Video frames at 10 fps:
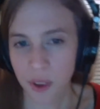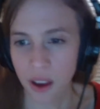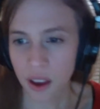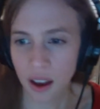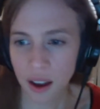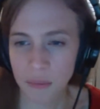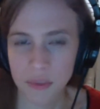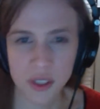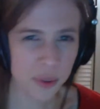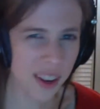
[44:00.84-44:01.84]
Um,
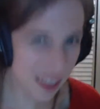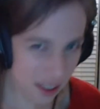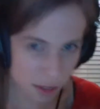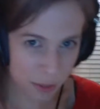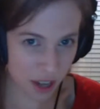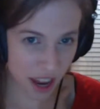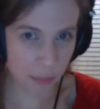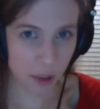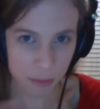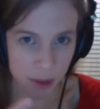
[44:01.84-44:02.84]
so not not so much a
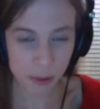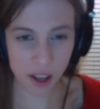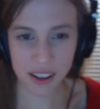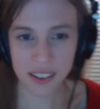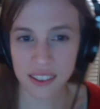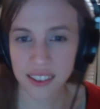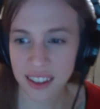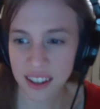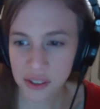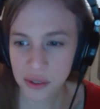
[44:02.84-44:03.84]
plot b plot
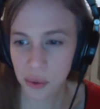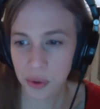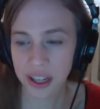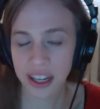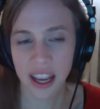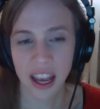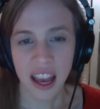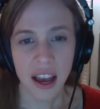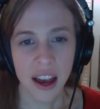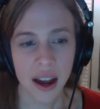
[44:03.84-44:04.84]
in, a story,
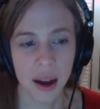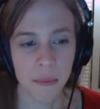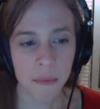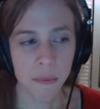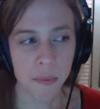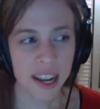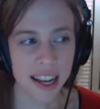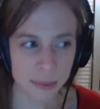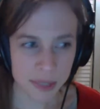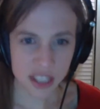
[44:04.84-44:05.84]
um, but
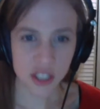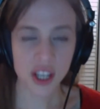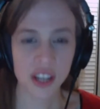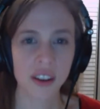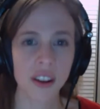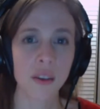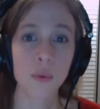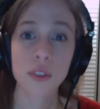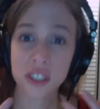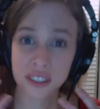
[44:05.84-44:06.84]
exposition,
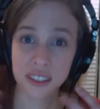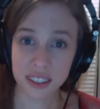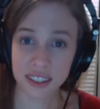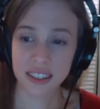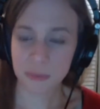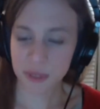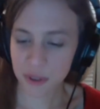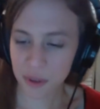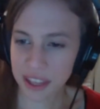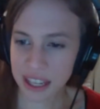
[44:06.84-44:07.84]
which is is a
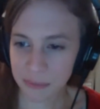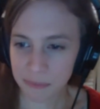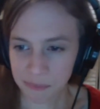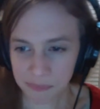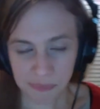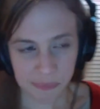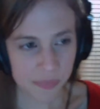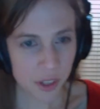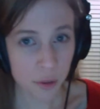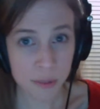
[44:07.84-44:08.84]
musical theme
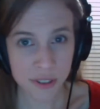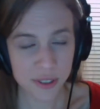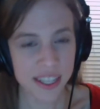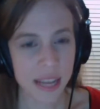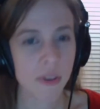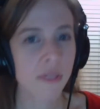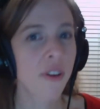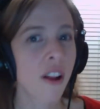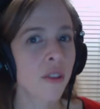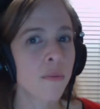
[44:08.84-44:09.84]
or a musical statement,
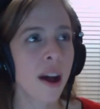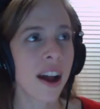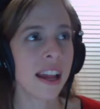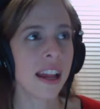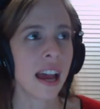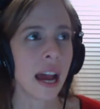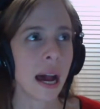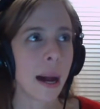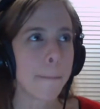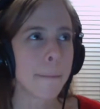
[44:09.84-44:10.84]
followed by
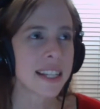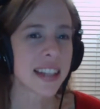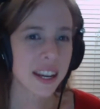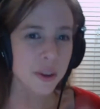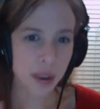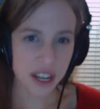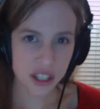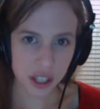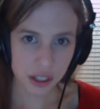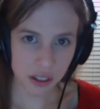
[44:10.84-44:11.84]
um, a
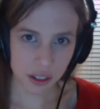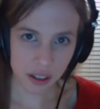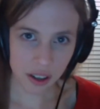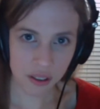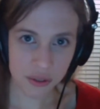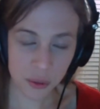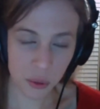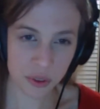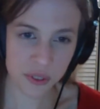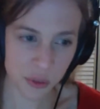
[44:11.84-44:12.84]
digression of
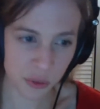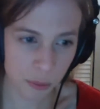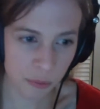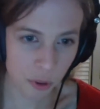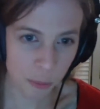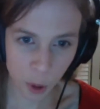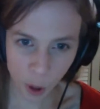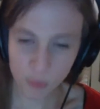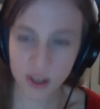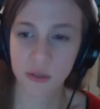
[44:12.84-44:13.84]
sorts from from the
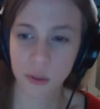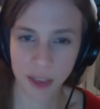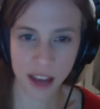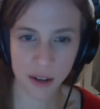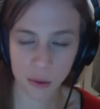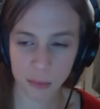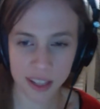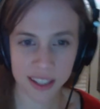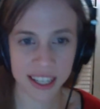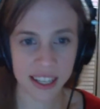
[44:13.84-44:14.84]
harmony from the actual
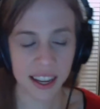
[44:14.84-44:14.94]
melody